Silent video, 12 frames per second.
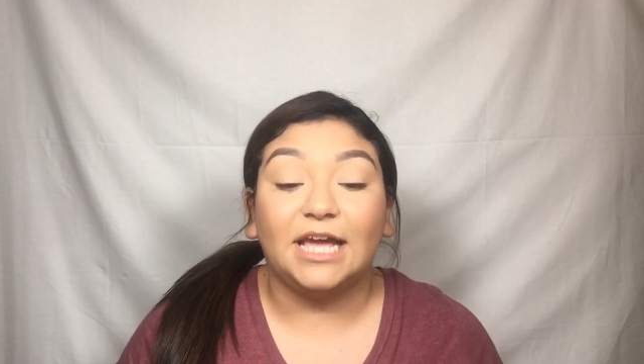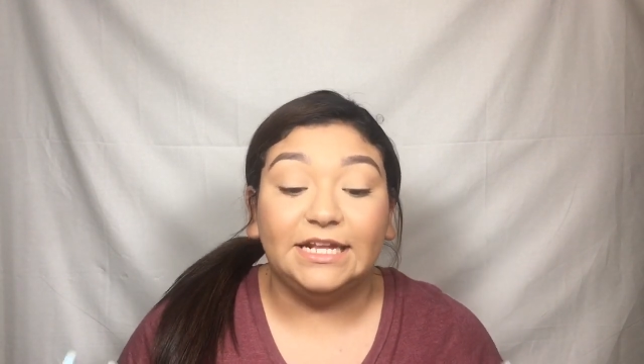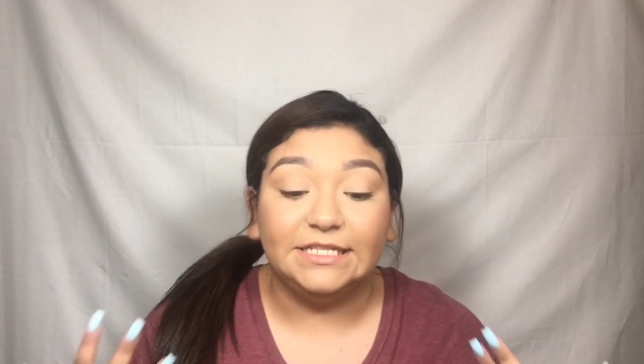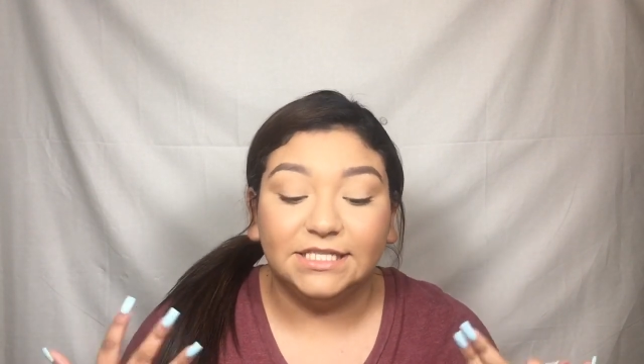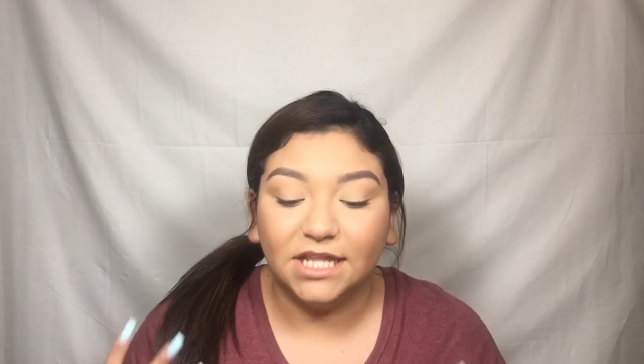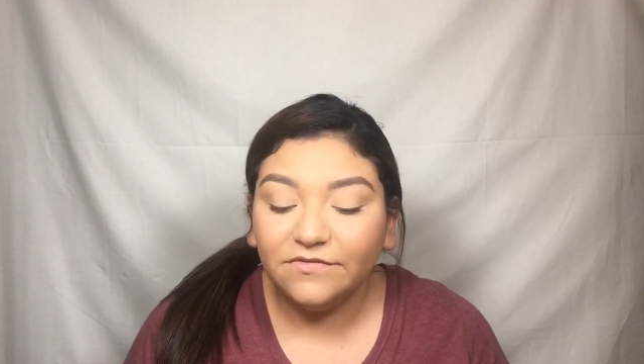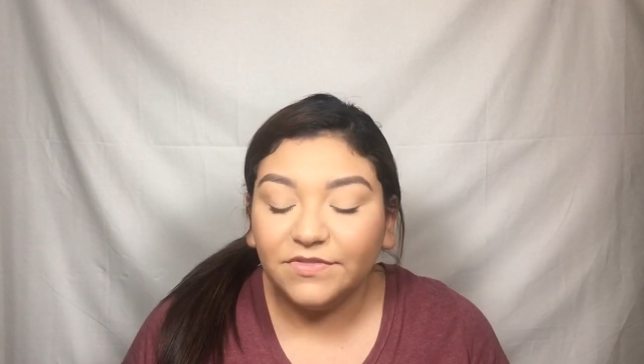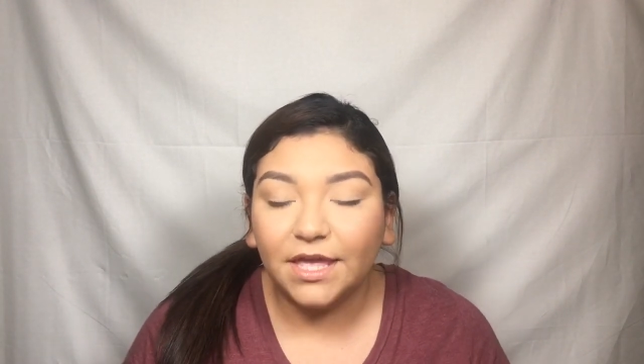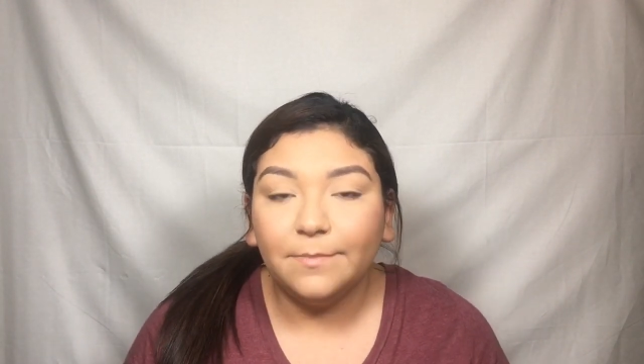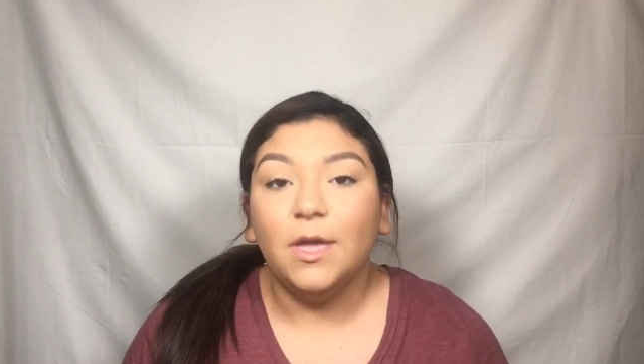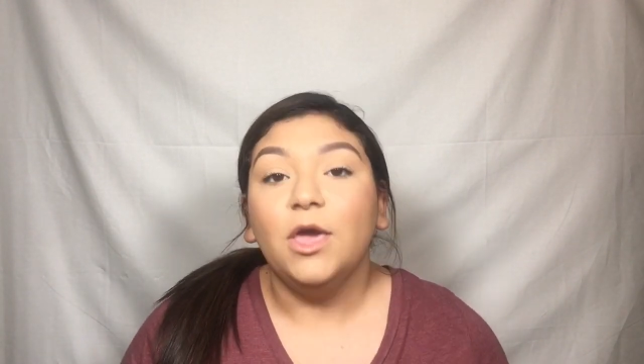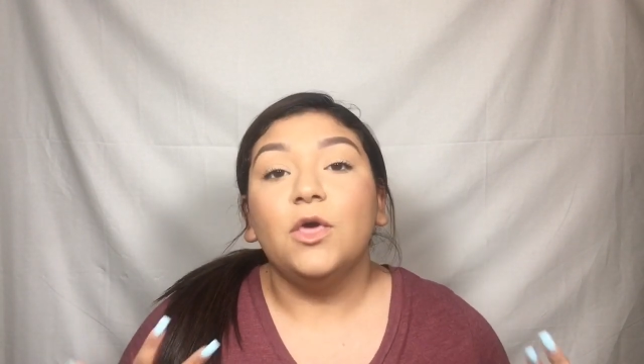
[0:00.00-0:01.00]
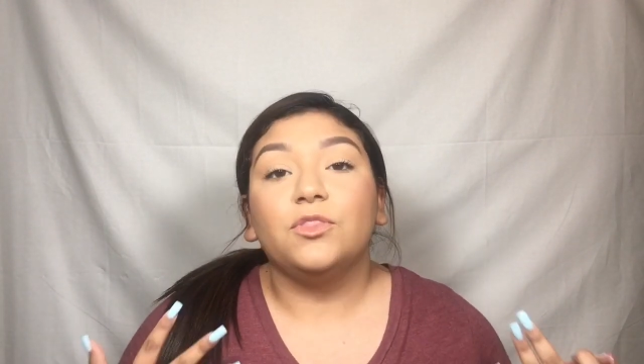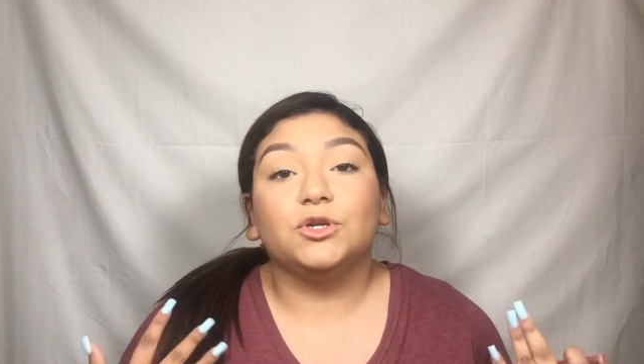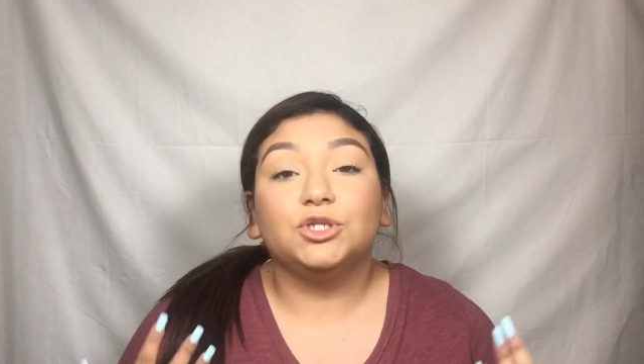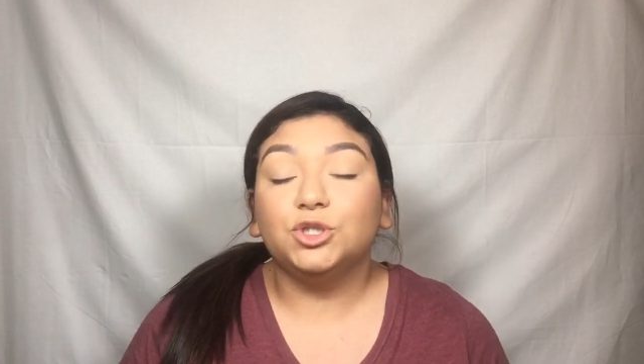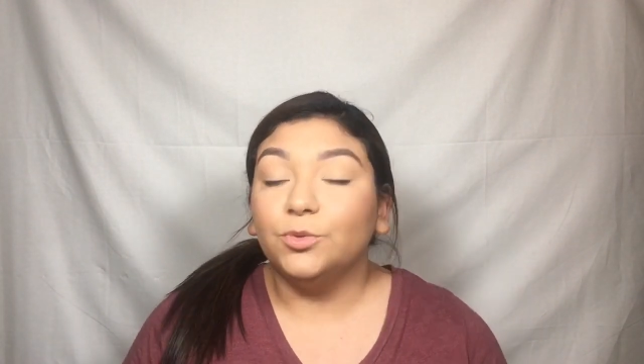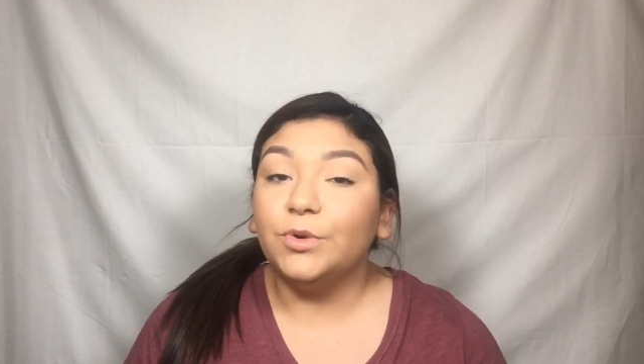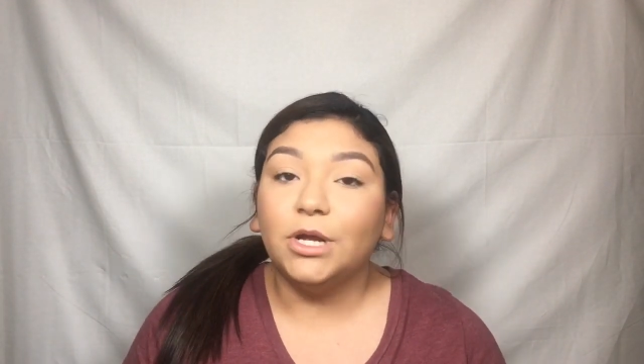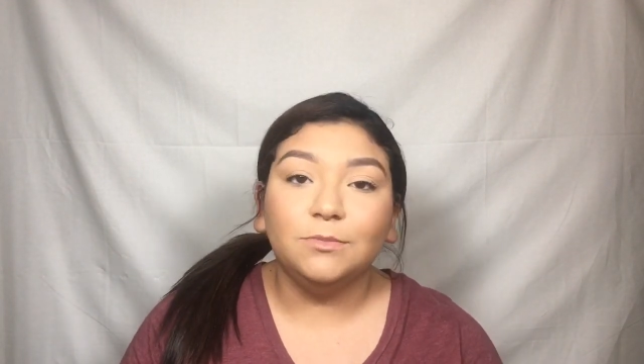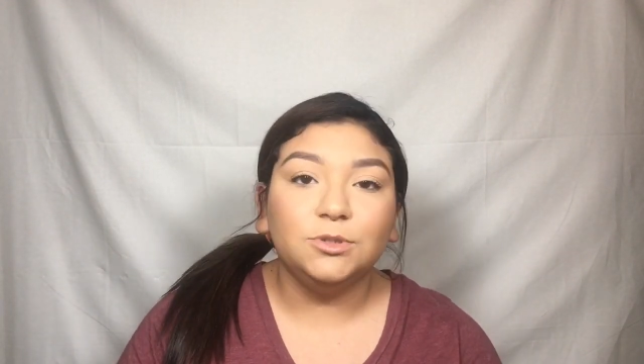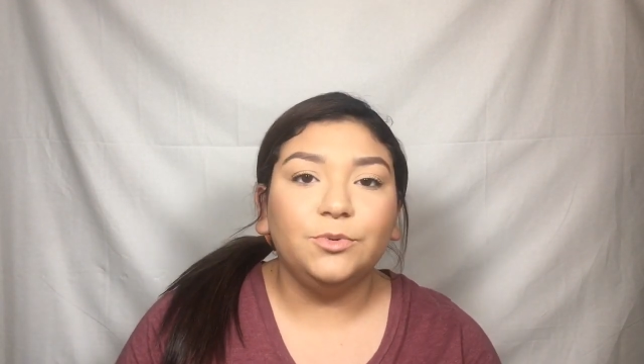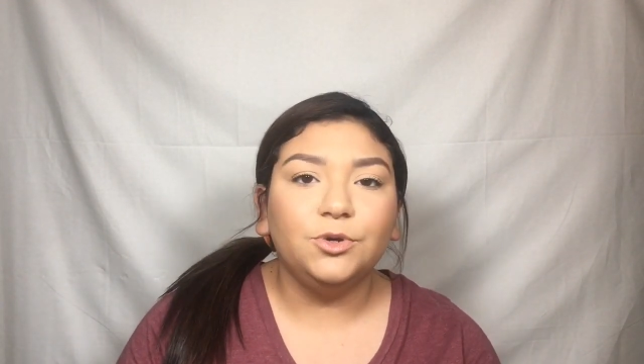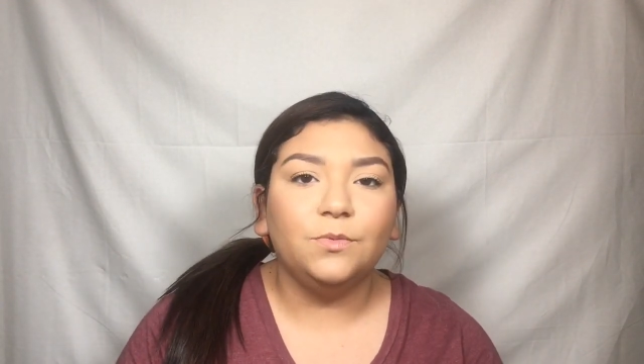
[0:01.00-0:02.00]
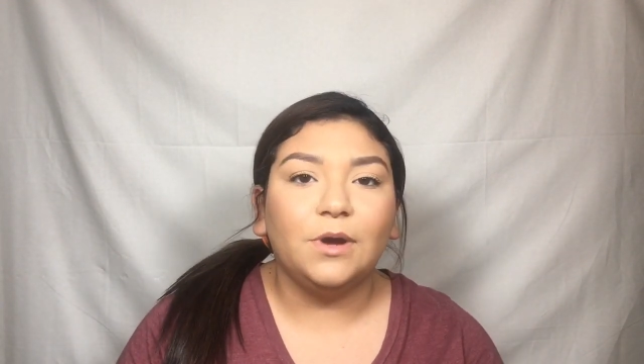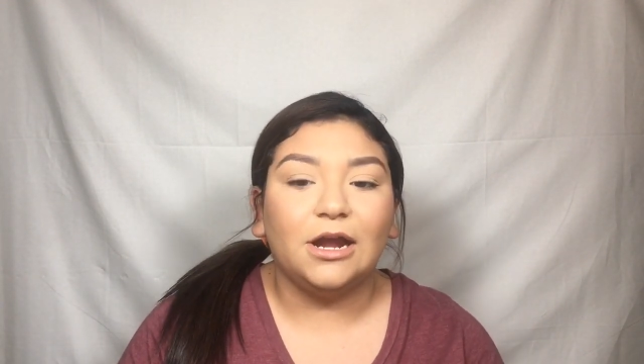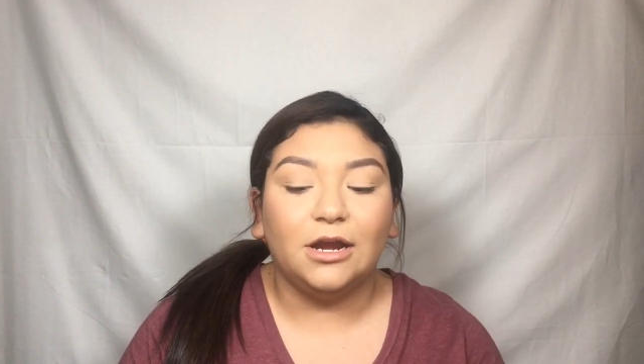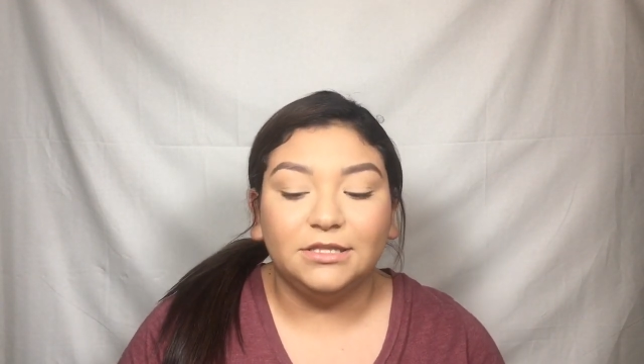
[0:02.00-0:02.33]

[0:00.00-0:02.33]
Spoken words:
I love them. They're super comfortable to wear.